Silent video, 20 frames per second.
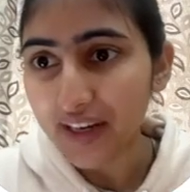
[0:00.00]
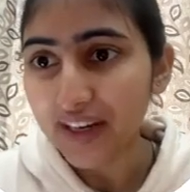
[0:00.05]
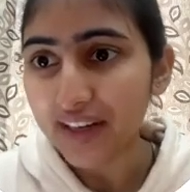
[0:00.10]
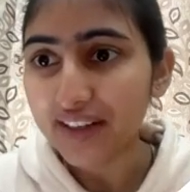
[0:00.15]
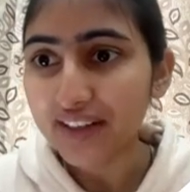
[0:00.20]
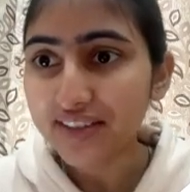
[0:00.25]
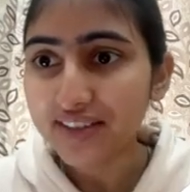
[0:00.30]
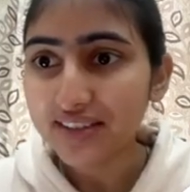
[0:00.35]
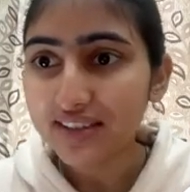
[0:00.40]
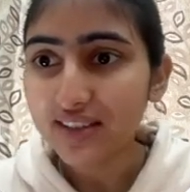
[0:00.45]

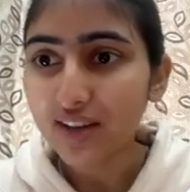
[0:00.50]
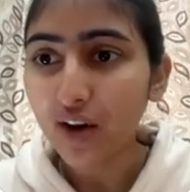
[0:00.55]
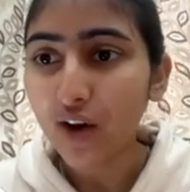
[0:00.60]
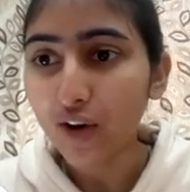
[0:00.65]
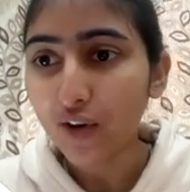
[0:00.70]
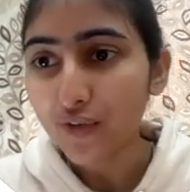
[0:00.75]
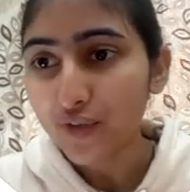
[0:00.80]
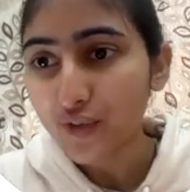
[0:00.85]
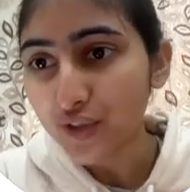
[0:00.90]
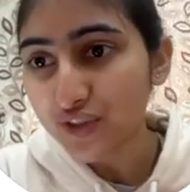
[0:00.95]
updates,
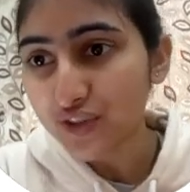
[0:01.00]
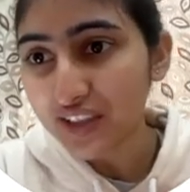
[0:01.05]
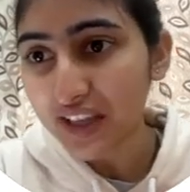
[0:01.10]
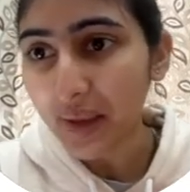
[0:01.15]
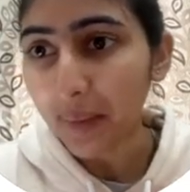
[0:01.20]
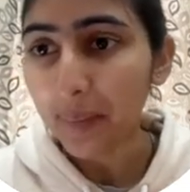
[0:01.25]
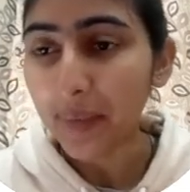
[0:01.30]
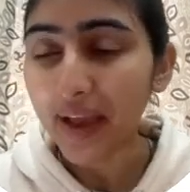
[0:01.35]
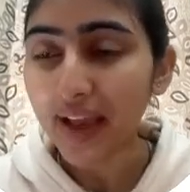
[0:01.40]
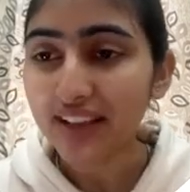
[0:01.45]
all of
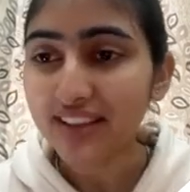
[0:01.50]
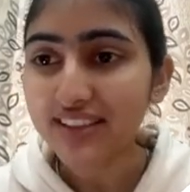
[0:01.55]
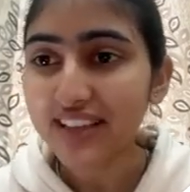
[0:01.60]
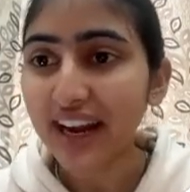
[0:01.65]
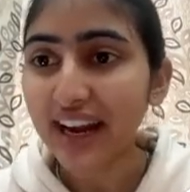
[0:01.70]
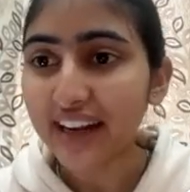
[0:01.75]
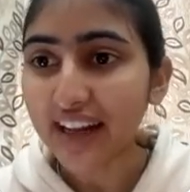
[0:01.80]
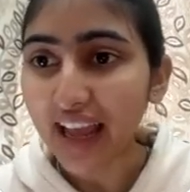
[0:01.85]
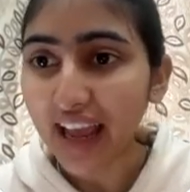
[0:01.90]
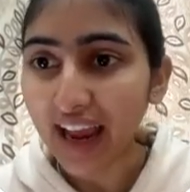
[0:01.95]
those
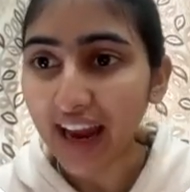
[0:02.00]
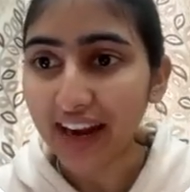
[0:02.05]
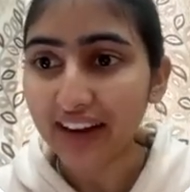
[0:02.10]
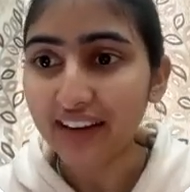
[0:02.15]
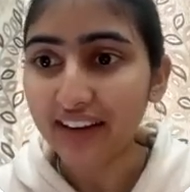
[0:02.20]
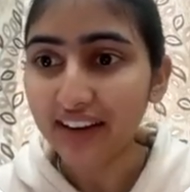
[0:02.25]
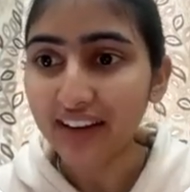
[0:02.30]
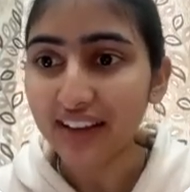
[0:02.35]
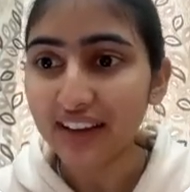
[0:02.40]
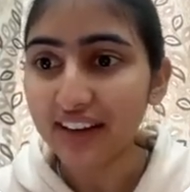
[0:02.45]
KPIs get
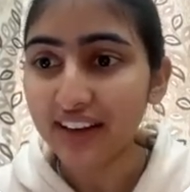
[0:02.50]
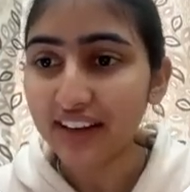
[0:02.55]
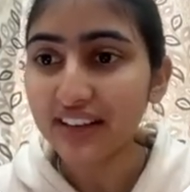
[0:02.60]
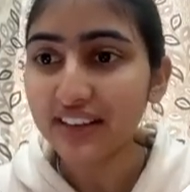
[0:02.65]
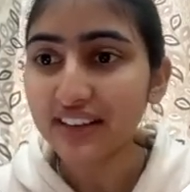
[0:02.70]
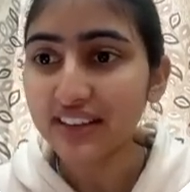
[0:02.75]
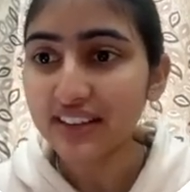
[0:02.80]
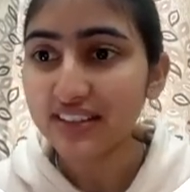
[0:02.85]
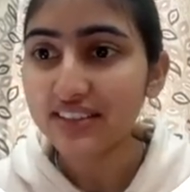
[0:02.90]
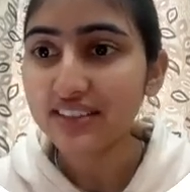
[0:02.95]
added
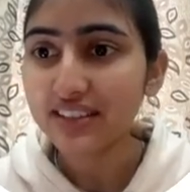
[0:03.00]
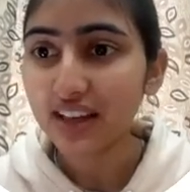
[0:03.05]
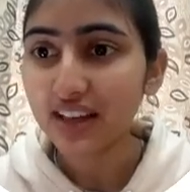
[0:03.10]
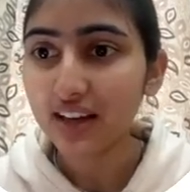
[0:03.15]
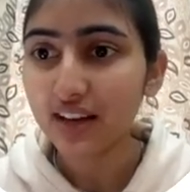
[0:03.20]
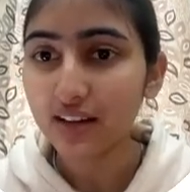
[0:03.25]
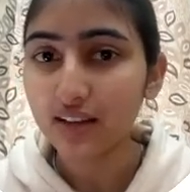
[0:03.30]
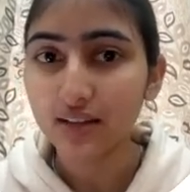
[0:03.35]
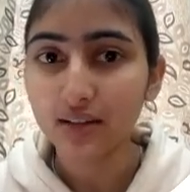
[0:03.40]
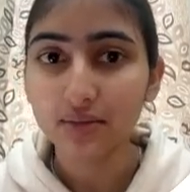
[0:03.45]
here in
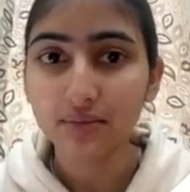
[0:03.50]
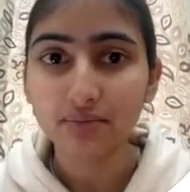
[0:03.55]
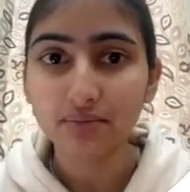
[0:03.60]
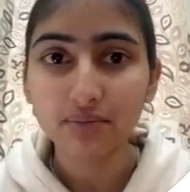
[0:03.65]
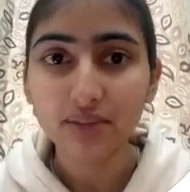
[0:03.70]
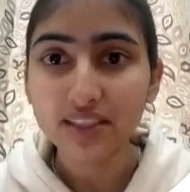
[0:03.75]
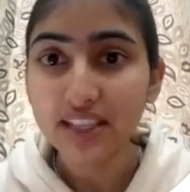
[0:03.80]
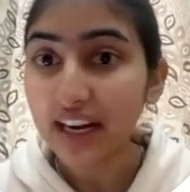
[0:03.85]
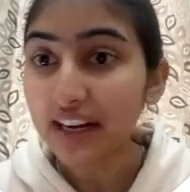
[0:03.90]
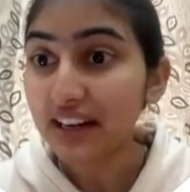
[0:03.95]
this
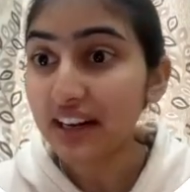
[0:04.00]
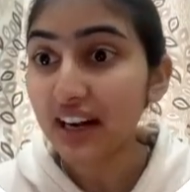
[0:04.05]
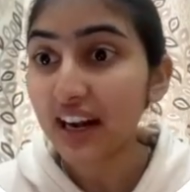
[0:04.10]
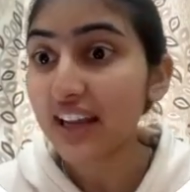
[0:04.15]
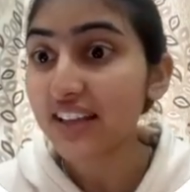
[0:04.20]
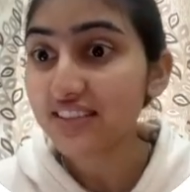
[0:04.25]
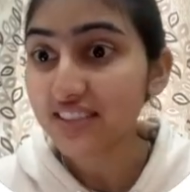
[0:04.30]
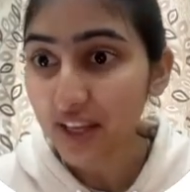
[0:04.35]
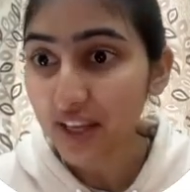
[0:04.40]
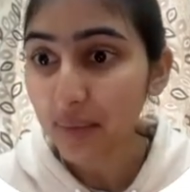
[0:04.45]

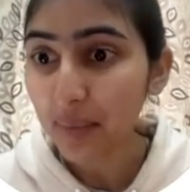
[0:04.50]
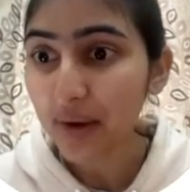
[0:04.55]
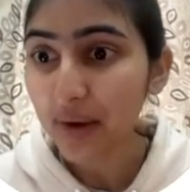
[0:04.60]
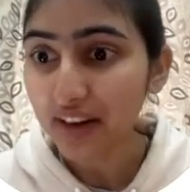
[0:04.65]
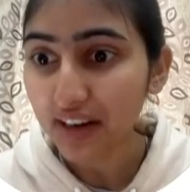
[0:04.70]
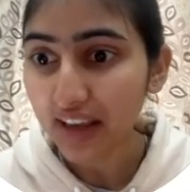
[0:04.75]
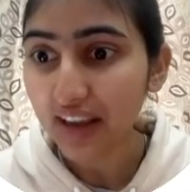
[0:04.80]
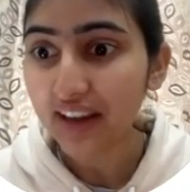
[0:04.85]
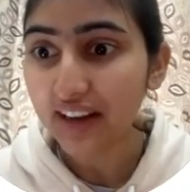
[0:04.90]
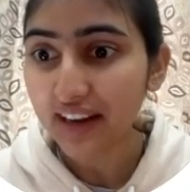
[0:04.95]
centralized
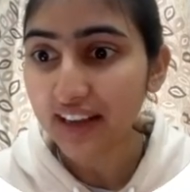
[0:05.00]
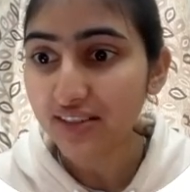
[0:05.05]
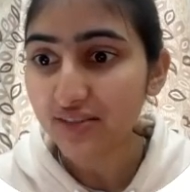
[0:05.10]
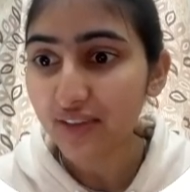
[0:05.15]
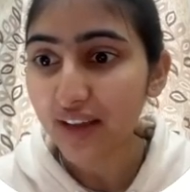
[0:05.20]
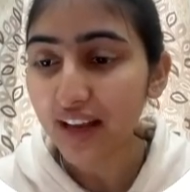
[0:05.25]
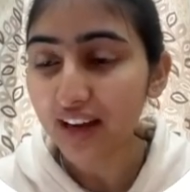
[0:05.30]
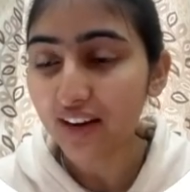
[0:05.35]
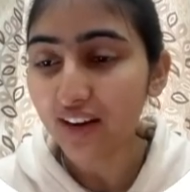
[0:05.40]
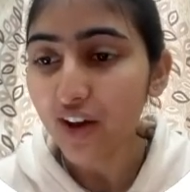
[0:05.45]
KPI
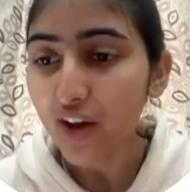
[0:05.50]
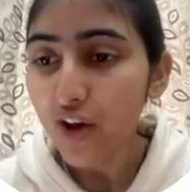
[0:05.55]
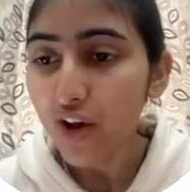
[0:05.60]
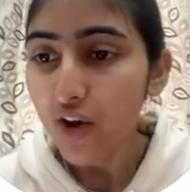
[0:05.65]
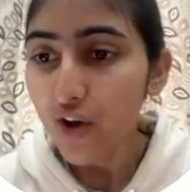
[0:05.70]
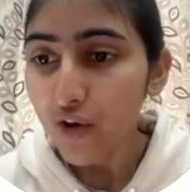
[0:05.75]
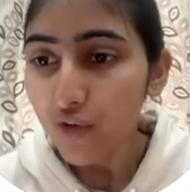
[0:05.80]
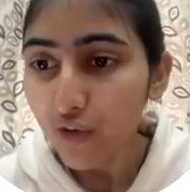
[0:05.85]
tracker as well.